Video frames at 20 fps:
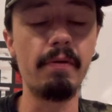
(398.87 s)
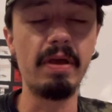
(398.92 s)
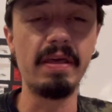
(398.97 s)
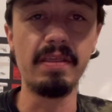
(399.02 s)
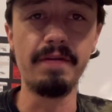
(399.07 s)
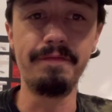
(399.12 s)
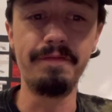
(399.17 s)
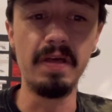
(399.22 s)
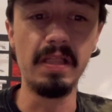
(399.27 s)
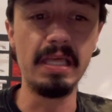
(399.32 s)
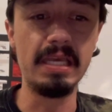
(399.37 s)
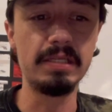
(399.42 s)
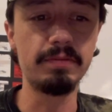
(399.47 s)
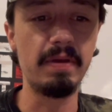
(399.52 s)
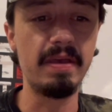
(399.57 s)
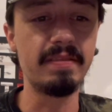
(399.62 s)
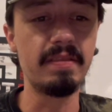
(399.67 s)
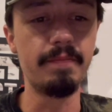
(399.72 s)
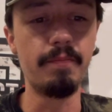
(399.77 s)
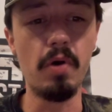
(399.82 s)
We have the Phillies, we
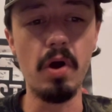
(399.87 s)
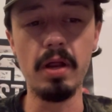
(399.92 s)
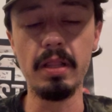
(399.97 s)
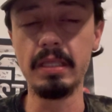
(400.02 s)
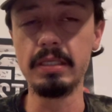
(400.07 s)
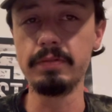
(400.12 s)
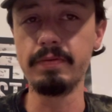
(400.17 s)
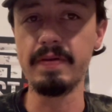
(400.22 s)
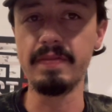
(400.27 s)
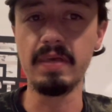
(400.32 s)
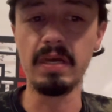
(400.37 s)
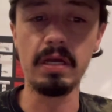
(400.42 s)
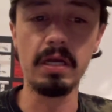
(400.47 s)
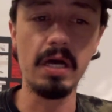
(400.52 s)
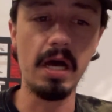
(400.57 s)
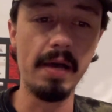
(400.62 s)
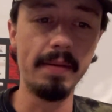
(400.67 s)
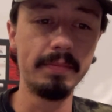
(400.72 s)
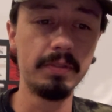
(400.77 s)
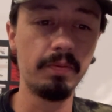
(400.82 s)
have the Marlins, we have the
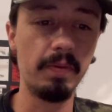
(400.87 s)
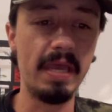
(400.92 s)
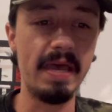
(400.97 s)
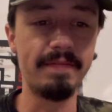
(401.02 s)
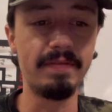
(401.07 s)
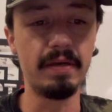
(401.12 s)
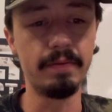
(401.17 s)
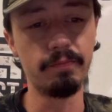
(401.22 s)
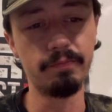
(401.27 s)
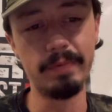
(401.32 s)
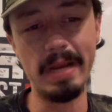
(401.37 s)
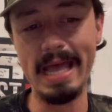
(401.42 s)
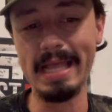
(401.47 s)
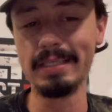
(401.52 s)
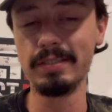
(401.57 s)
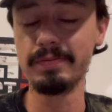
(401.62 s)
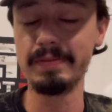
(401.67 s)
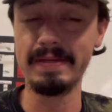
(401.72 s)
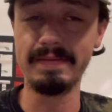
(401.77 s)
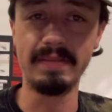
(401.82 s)
Cubs, we have the
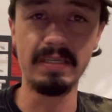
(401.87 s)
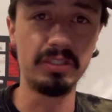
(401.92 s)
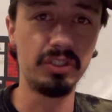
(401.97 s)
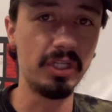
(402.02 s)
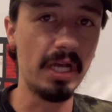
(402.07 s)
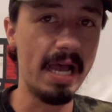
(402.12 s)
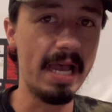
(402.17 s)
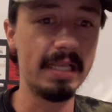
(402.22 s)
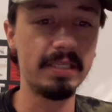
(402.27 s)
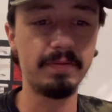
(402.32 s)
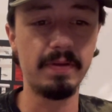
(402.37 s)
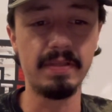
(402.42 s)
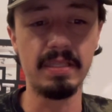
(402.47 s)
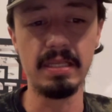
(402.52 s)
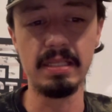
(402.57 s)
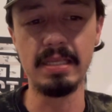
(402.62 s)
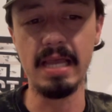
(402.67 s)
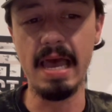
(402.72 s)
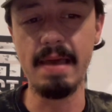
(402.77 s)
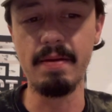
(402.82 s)
Reds, we have the Giants, we have the
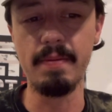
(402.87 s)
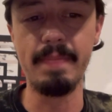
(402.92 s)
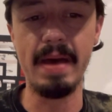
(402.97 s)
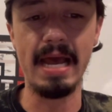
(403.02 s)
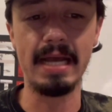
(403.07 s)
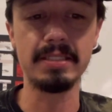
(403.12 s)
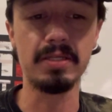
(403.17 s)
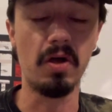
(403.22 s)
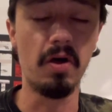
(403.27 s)
Diamondbacks.